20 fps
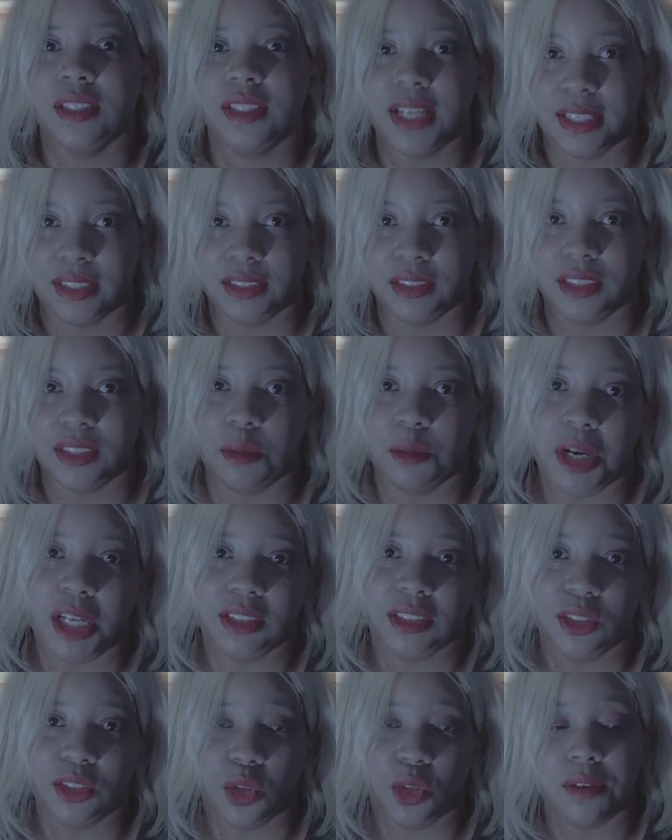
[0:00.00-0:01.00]
Yes,
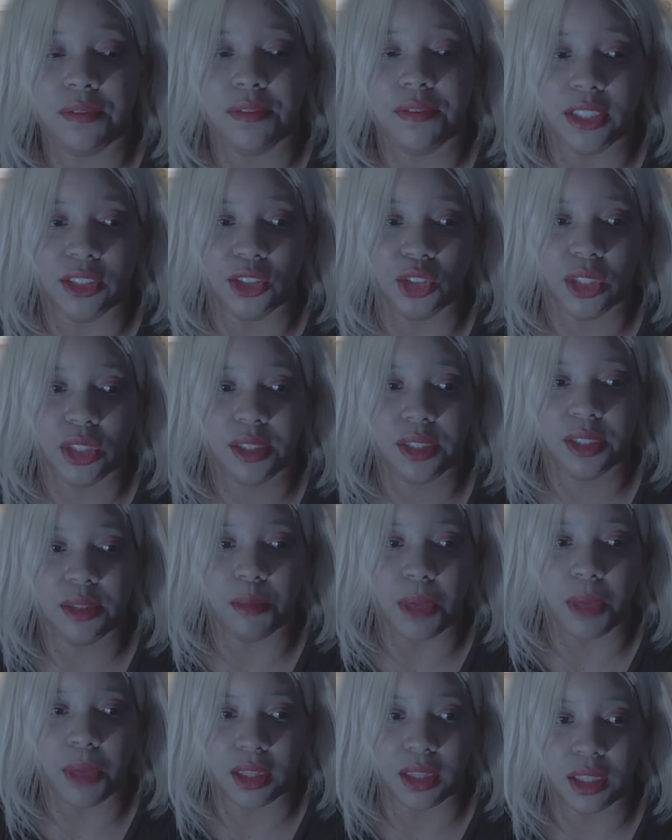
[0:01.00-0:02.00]
about $1,200
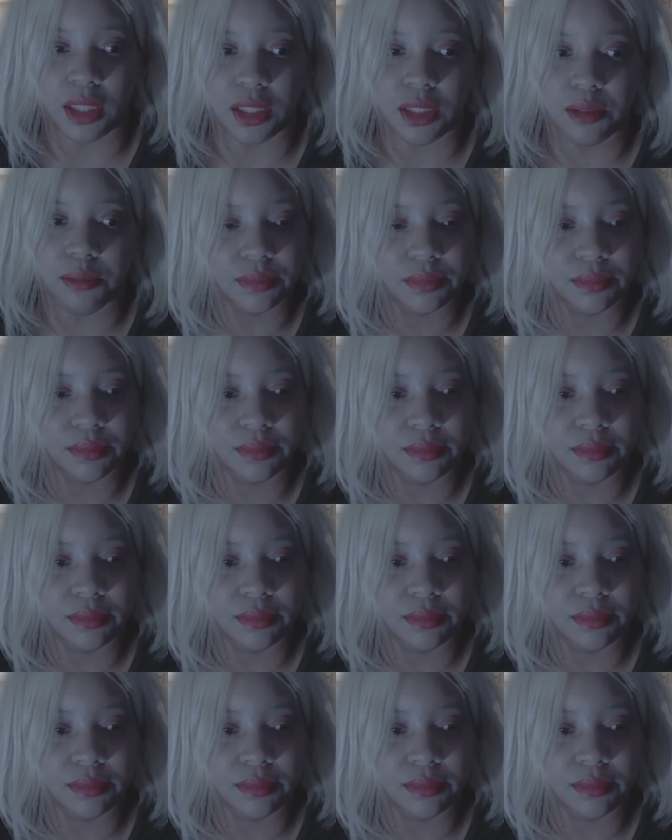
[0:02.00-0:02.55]
monthly.